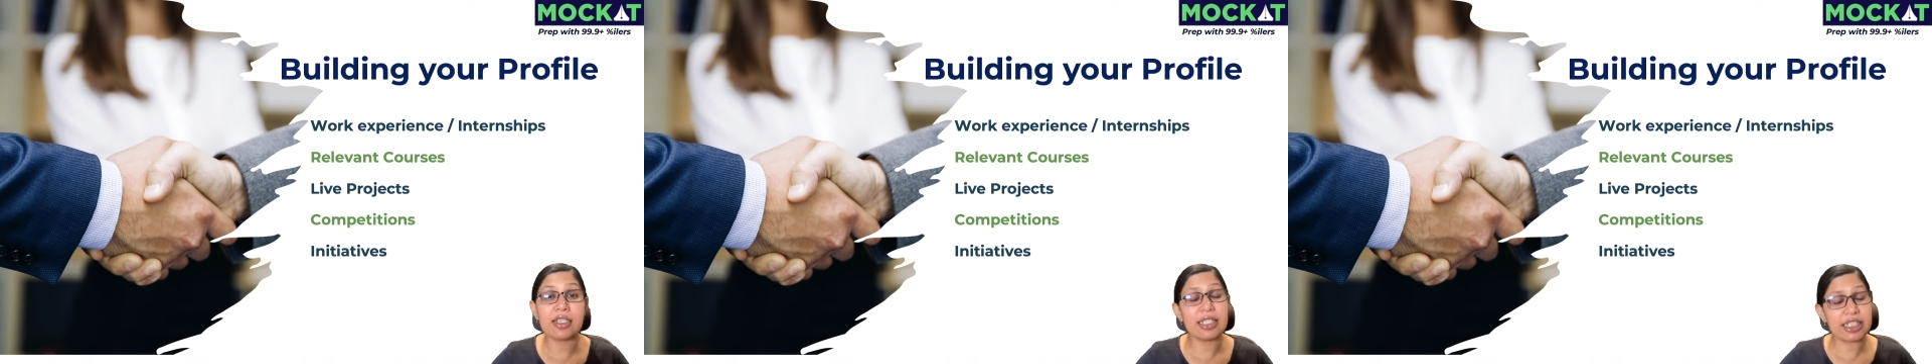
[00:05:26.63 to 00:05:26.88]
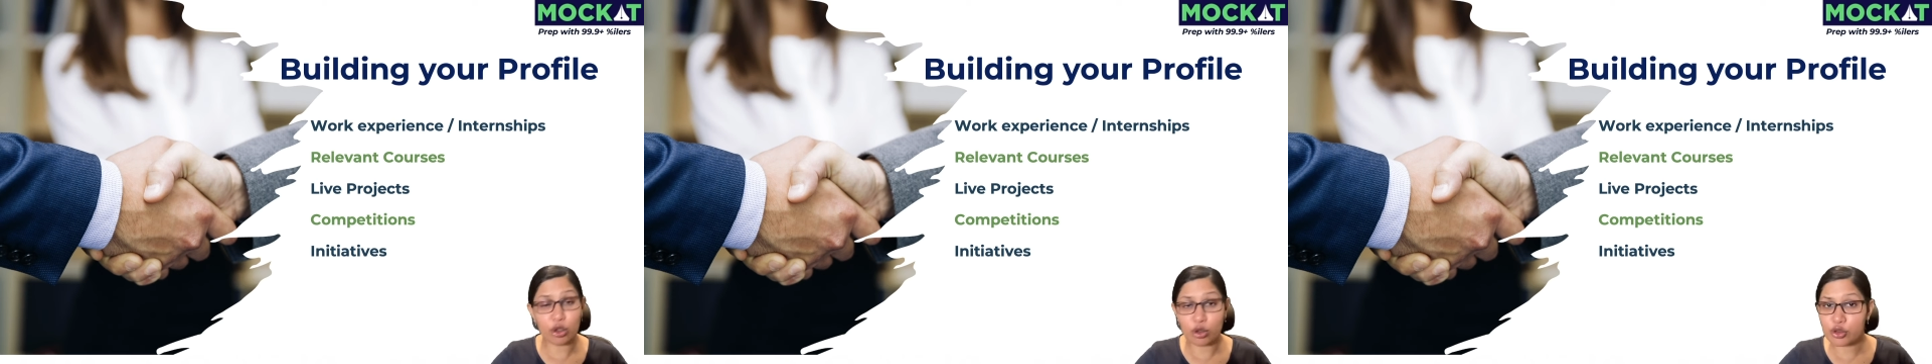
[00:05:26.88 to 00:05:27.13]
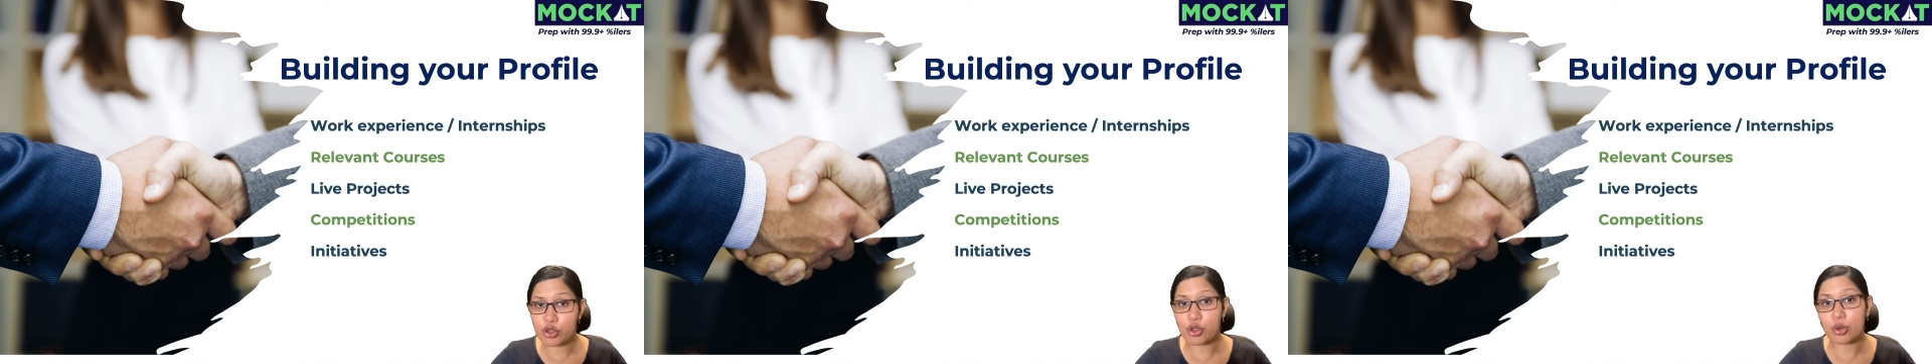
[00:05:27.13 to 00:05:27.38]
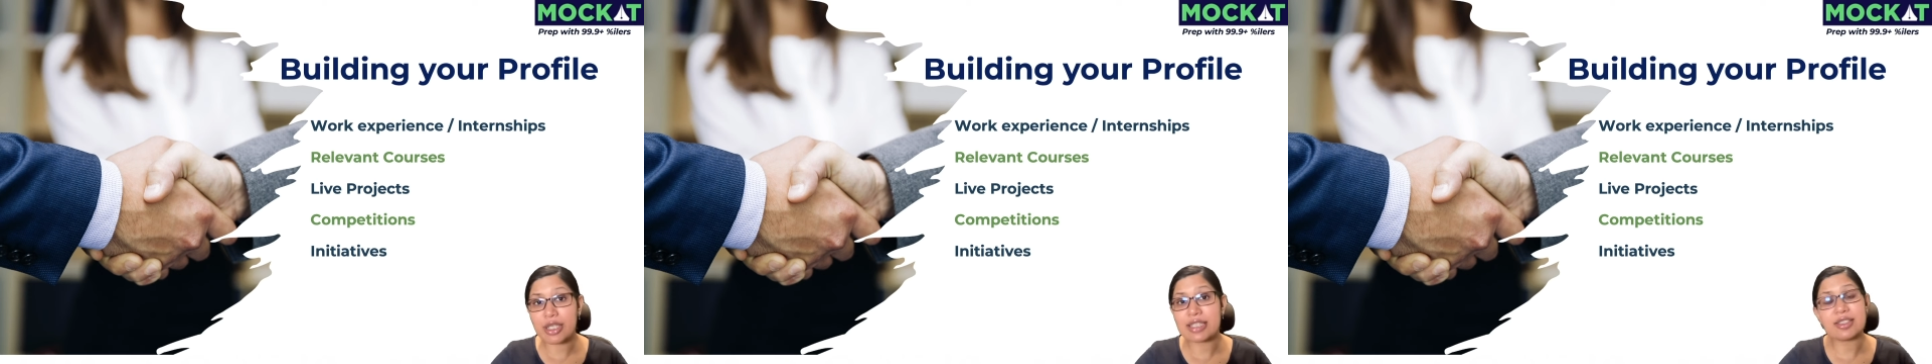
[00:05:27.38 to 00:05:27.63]
It also
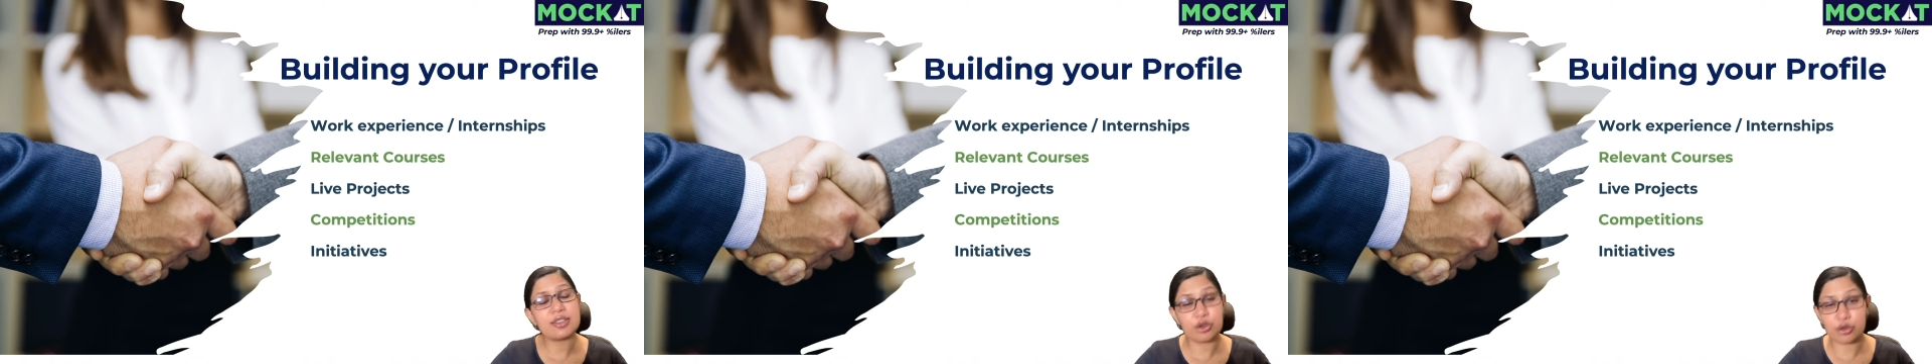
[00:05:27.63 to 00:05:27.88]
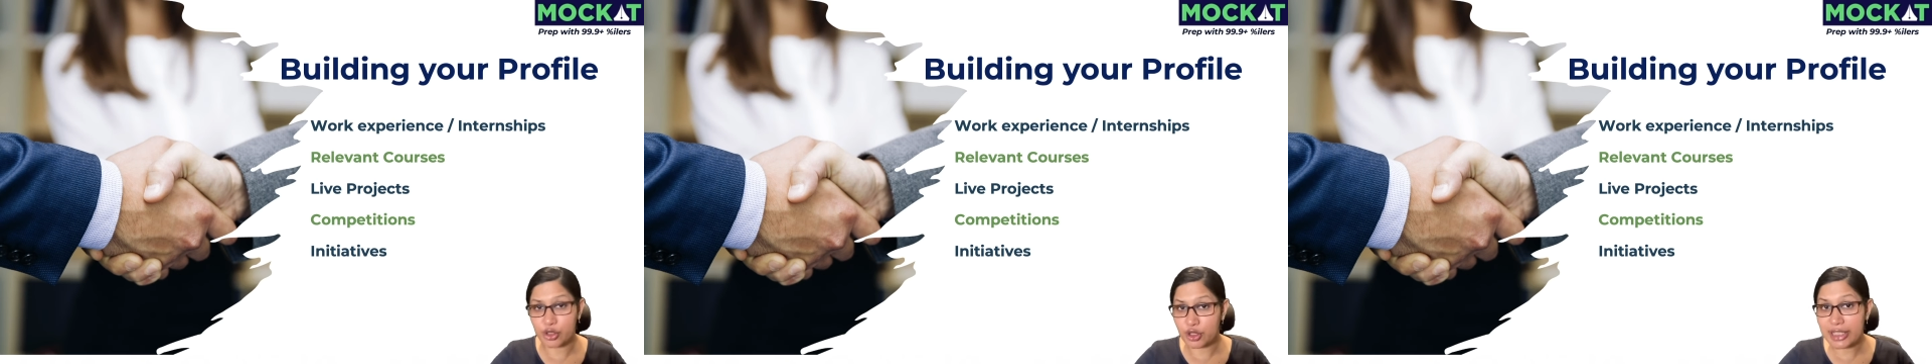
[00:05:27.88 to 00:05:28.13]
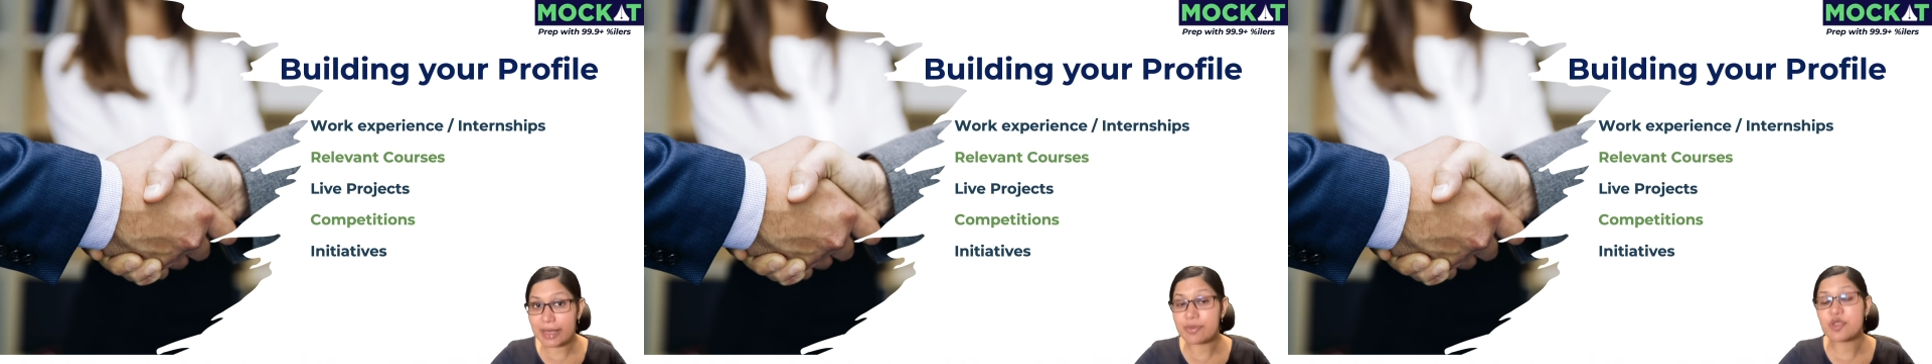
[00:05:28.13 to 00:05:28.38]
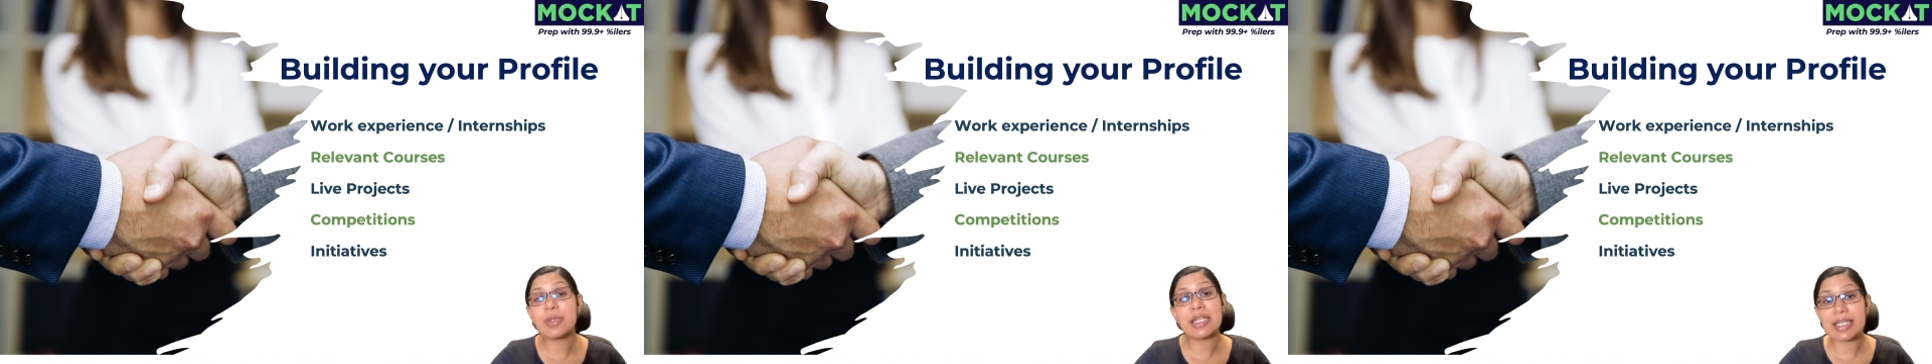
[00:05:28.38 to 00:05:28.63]
showcases, your team
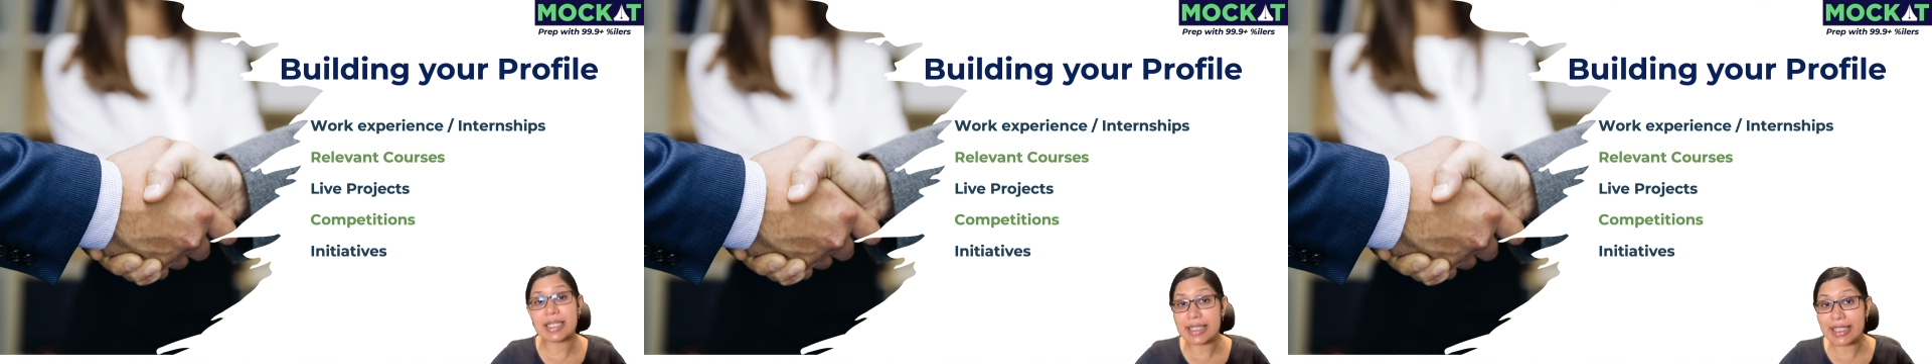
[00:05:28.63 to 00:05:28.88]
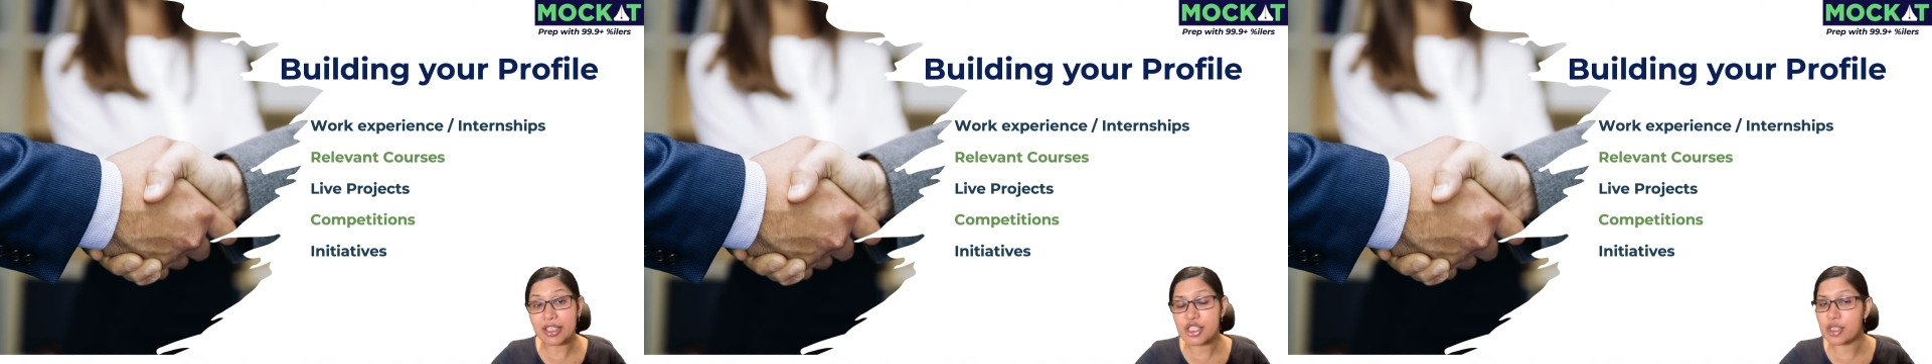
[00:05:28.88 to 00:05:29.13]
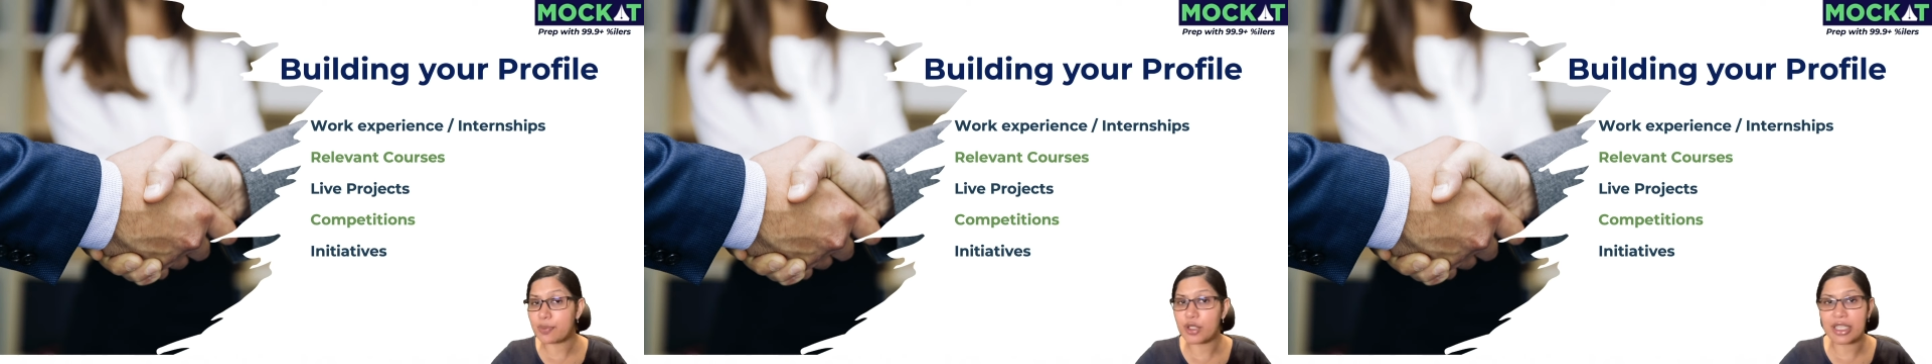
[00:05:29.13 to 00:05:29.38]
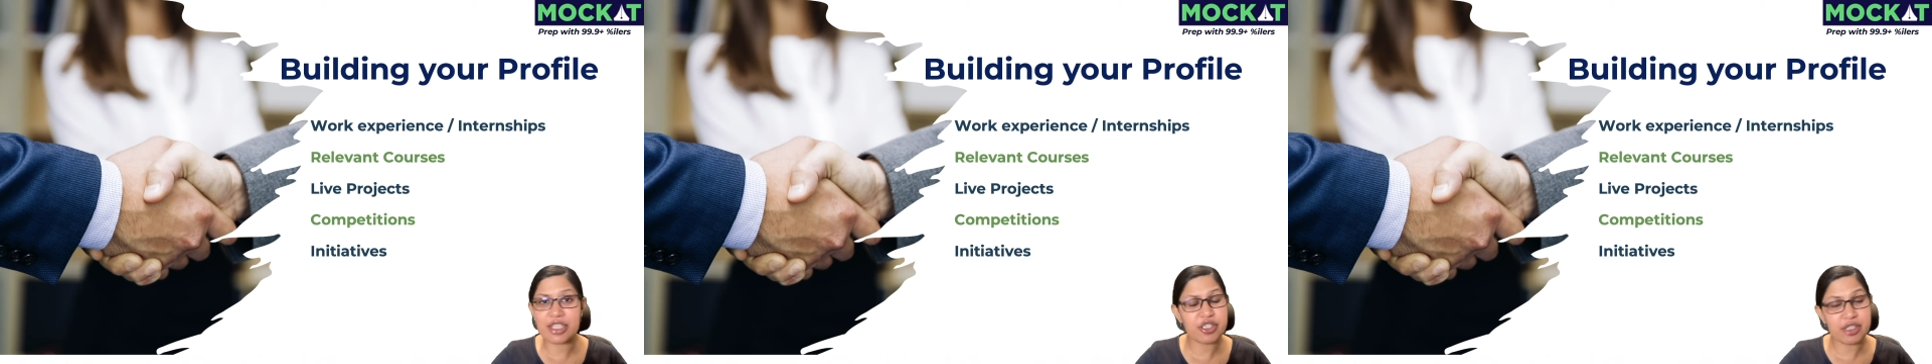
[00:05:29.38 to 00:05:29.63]
spirit, leadership
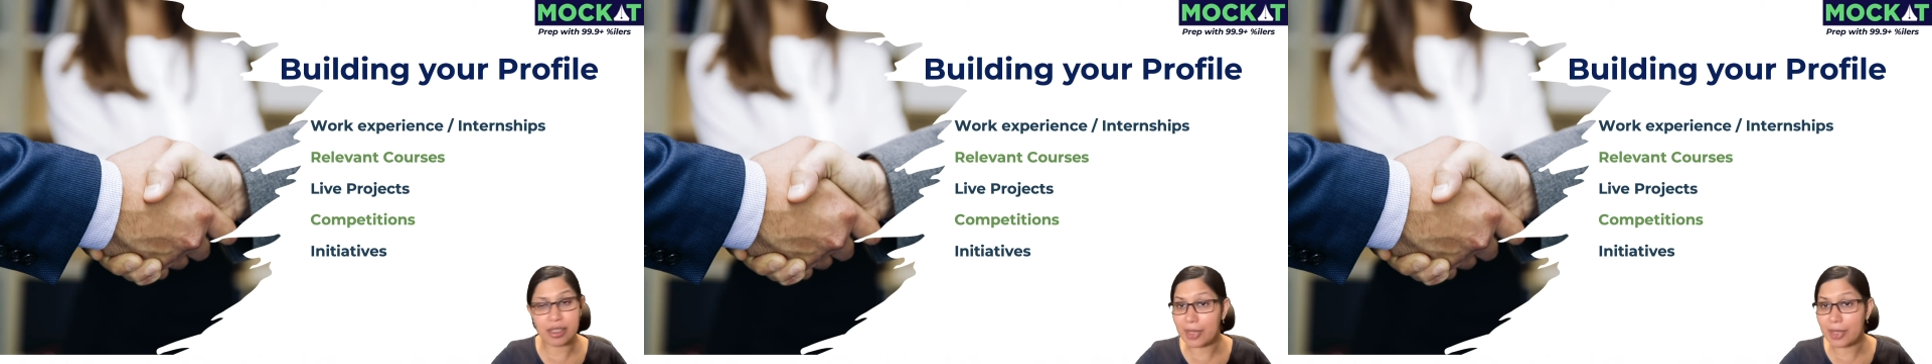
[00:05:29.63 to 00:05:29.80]
potential,